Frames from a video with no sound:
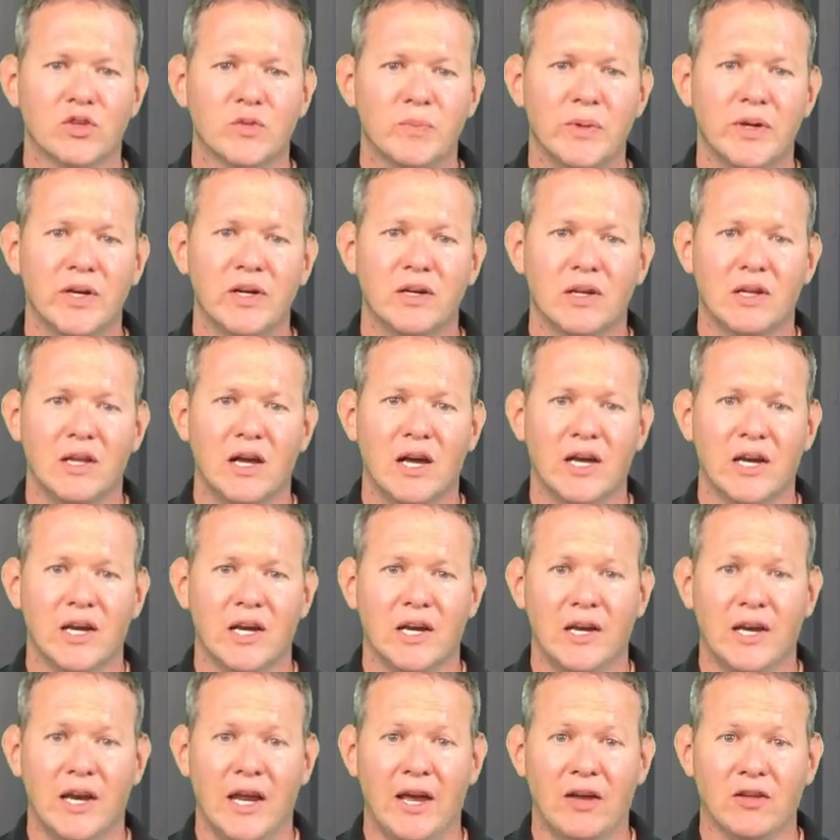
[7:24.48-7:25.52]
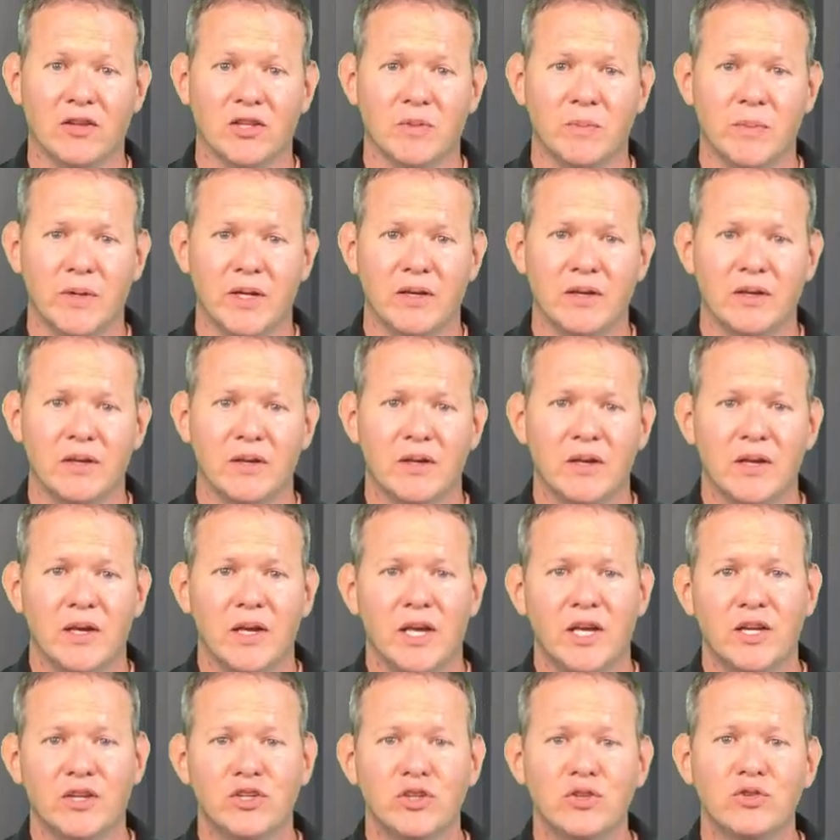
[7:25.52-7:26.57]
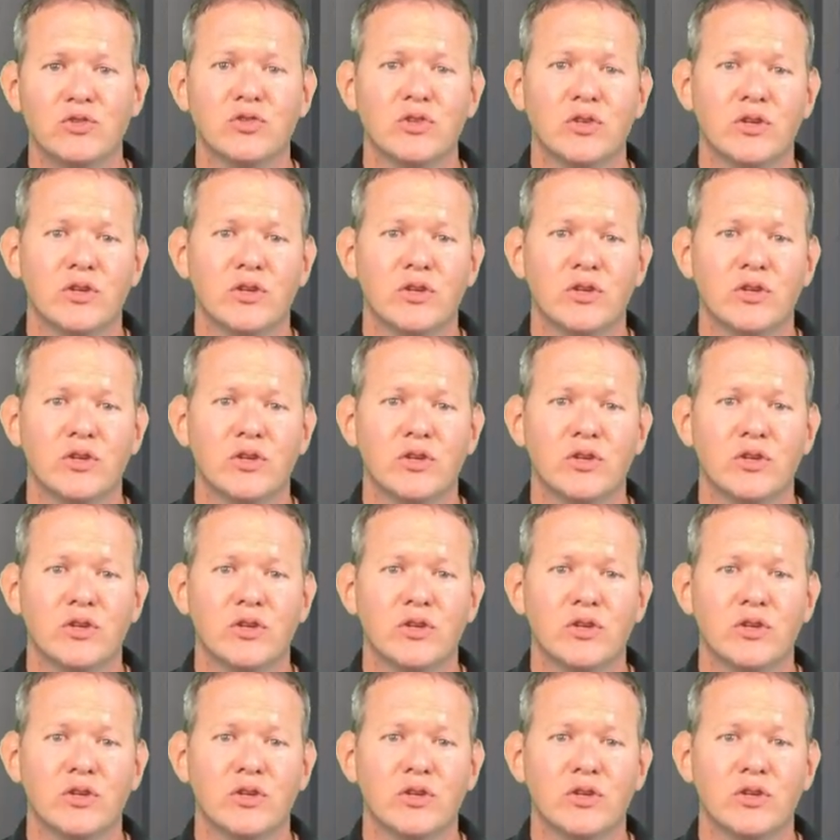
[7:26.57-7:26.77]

Your spirit line announcement is